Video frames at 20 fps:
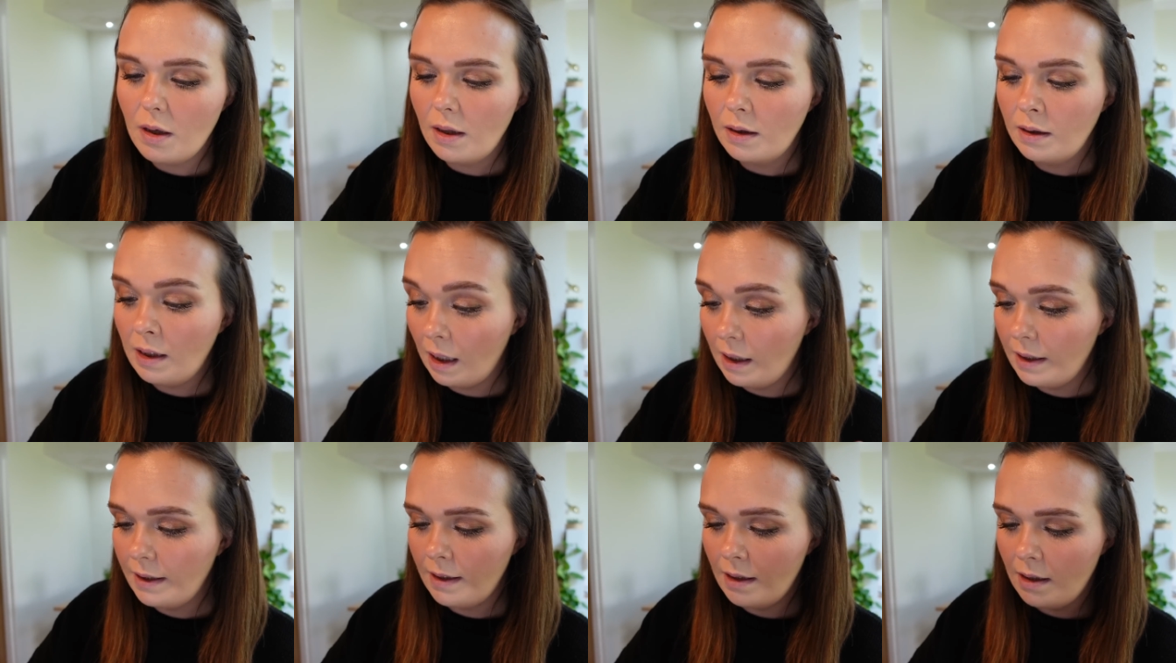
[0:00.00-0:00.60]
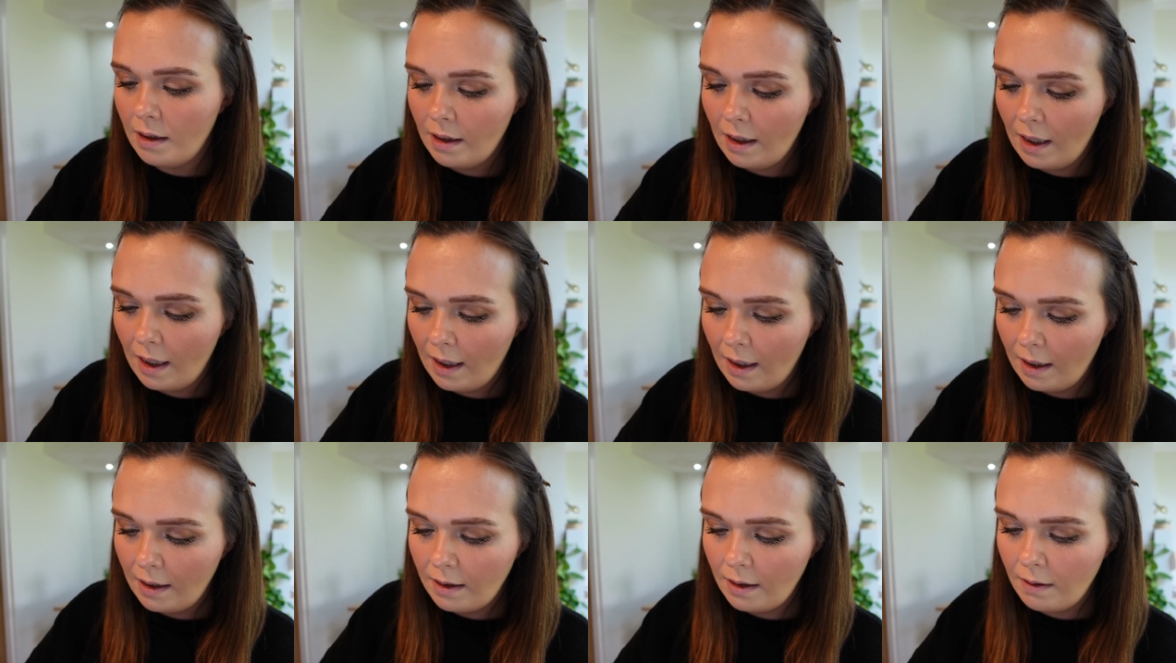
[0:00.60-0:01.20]
liner
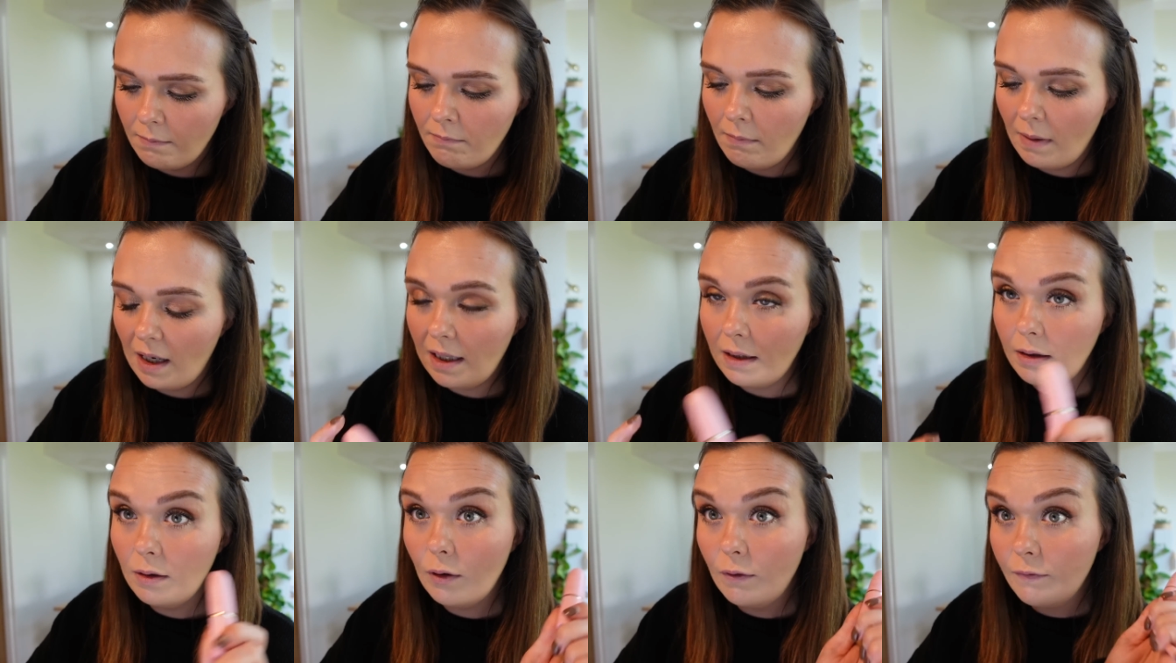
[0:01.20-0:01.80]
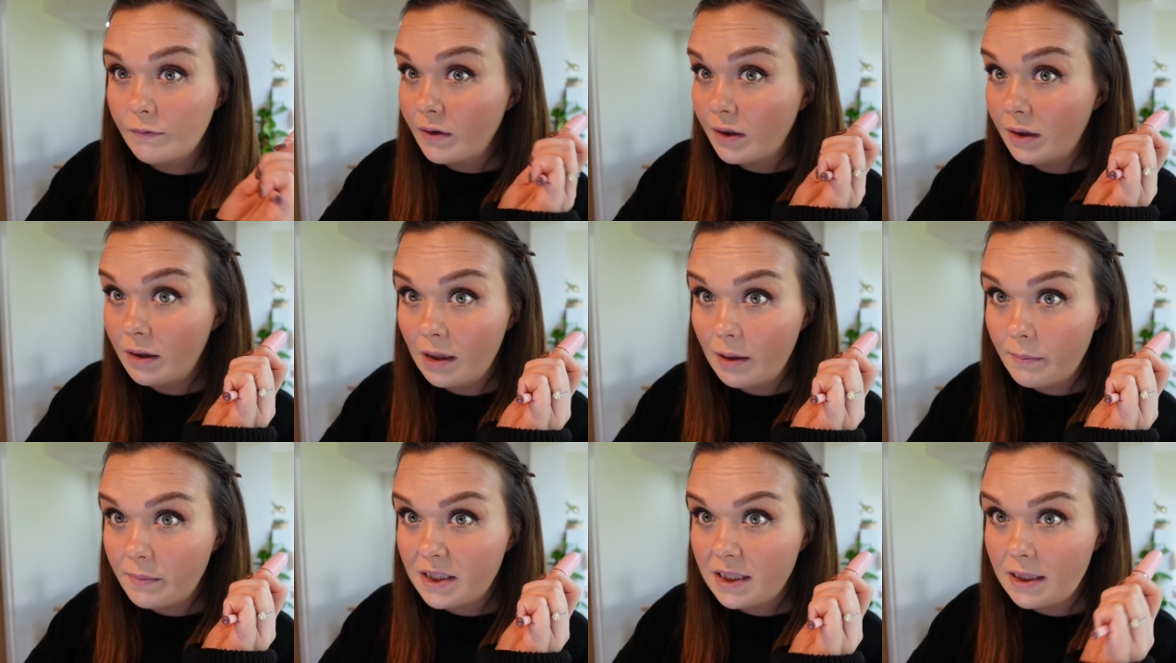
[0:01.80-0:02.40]
and My Love
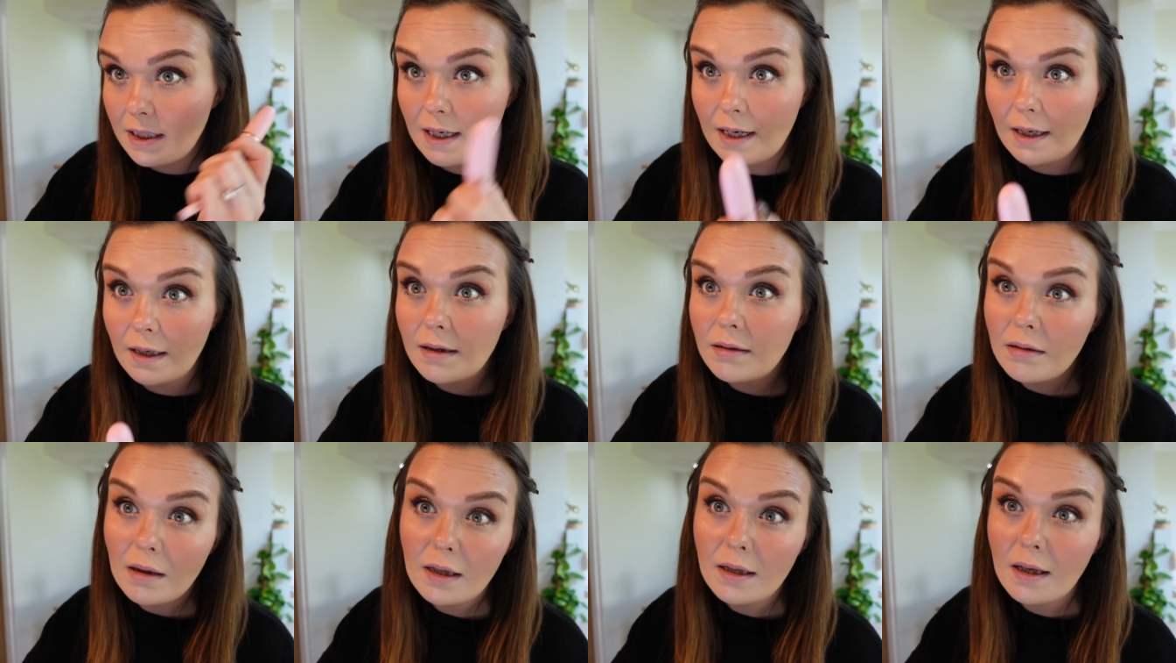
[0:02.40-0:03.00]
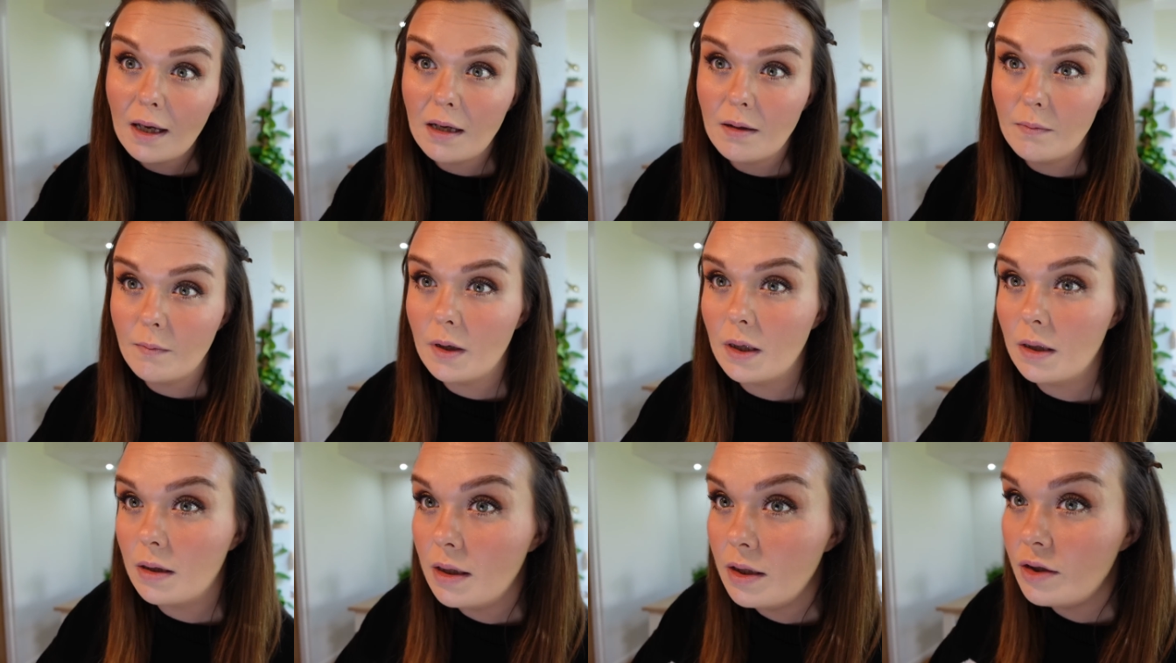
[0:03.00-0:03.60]
lipstick. They came
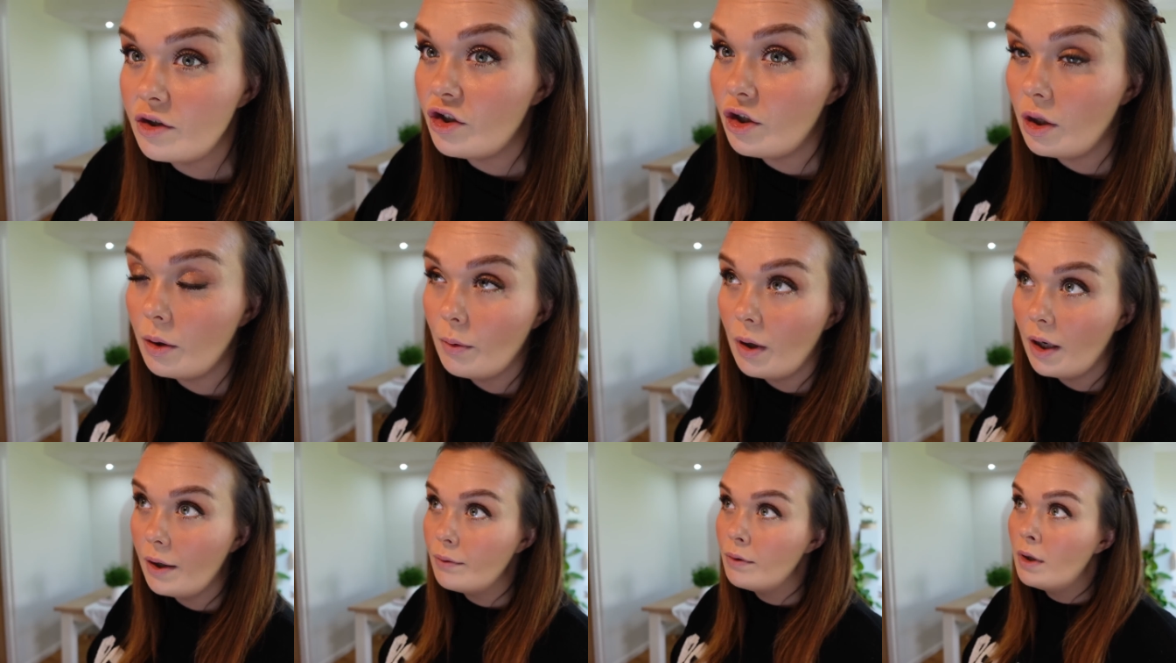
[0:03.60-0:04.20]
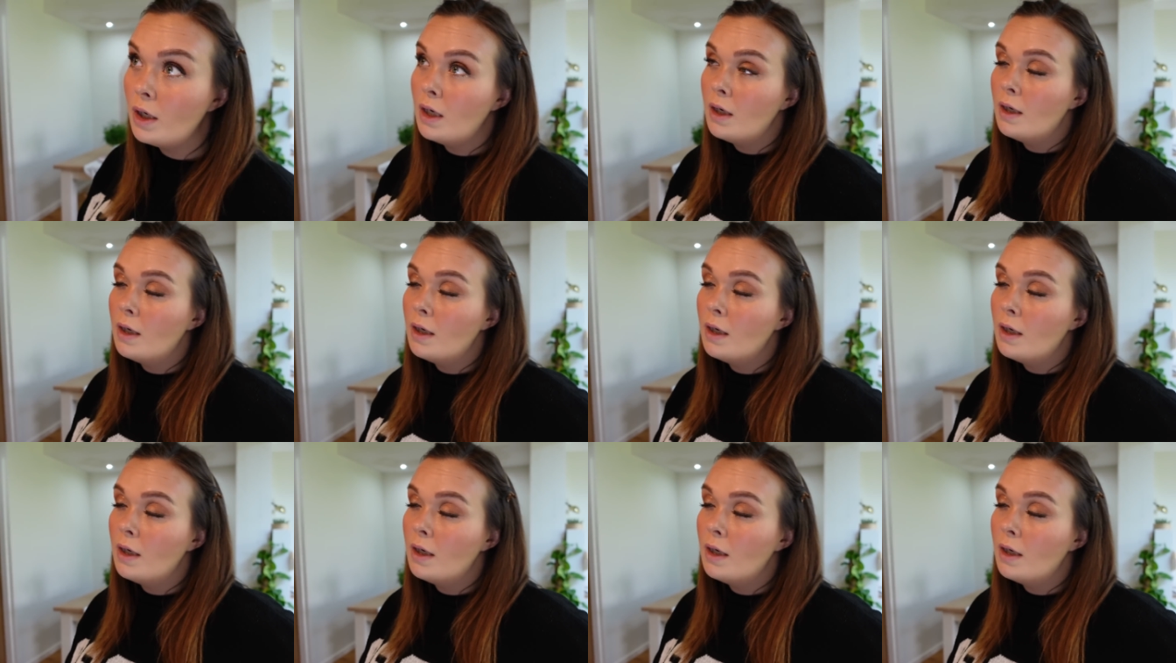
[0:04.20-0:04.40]
in a duo,